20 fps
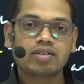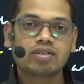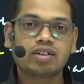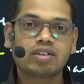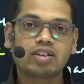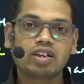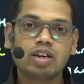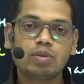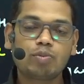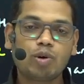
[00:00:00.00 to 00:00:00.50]
they
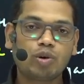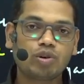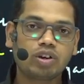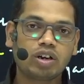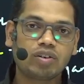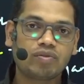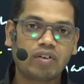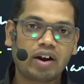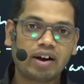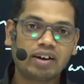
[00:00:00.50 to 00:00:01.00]
keep on
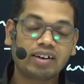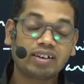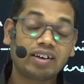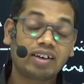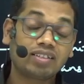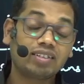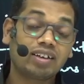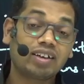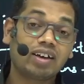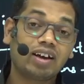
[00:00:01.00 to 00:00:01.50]
dividing
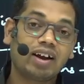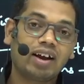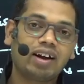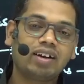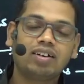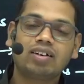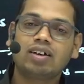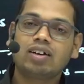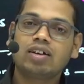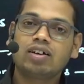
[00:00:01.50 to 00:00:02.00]
and they
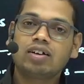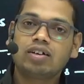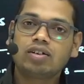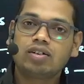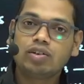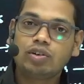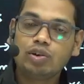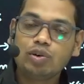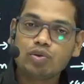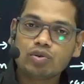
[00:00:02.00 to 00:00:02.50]
add
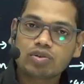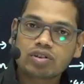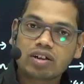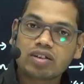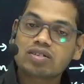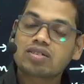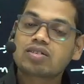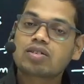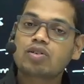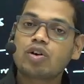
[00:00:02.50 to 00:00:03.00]
new
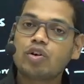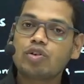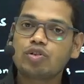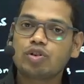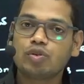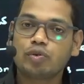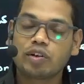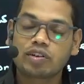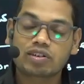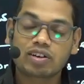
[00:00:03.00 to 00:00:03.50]
cells
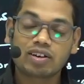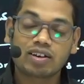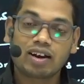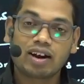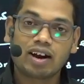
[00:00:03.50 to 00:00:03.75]
continuously,